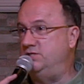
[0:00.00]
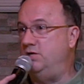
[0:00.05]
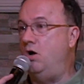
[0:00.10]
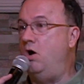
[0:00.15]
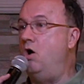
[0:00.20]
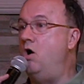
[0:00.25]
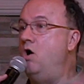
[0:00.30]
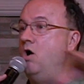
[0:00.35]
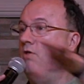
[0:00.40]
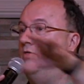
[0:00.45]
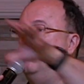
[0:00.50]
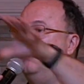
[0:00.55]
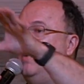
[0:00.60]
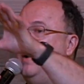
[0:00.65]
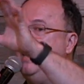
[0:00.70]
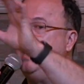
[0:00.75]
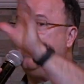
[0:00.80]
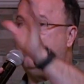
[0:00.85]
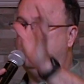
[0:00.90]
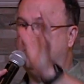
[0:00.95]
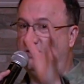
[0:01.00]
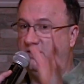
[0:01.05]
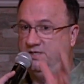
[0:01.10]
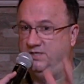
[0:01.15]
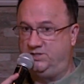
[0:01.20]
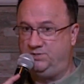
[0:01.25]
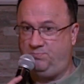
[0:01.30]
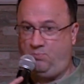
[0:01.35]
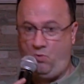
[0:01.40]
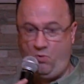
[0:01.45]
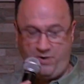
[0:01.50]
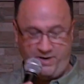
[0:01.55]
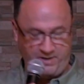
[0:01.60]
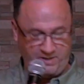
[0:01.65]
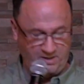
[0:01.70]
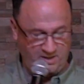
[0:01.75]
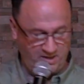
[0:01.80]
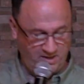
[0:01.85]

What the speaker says: all the way up to this point,